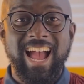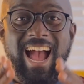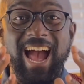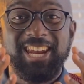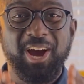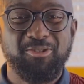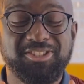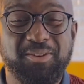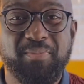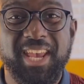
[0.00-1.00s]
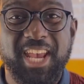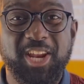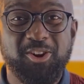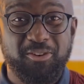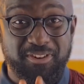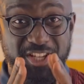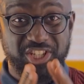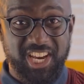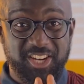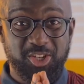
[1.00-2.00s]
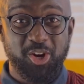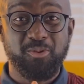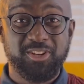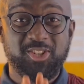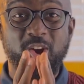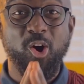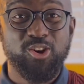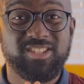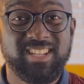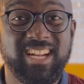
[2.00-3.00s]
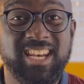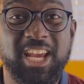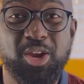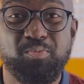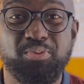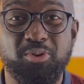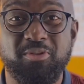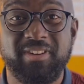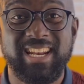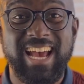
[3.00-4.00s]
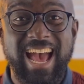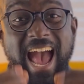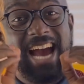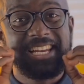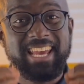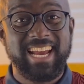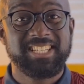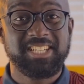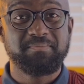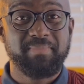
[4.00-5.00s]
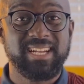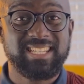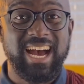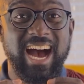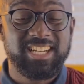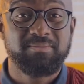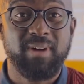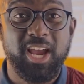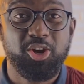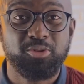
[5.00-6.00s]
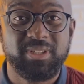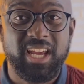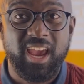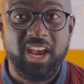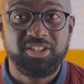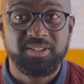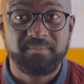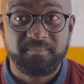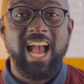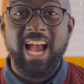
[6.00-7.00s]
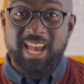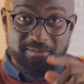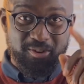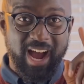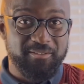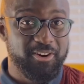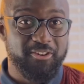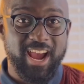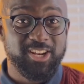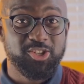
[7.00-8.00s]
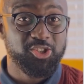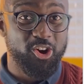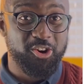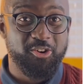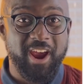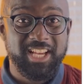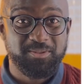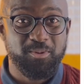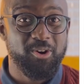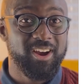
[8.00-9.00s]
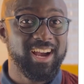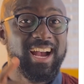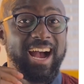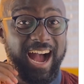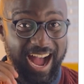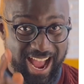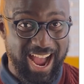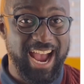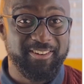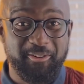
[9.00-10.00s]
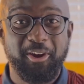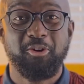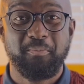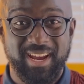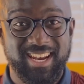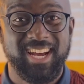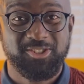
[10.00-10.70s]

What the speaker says: And that was the beginning of a journey towards constantly improving and getting better at my communication. If you haven't read John Gray's book, I highly recommend that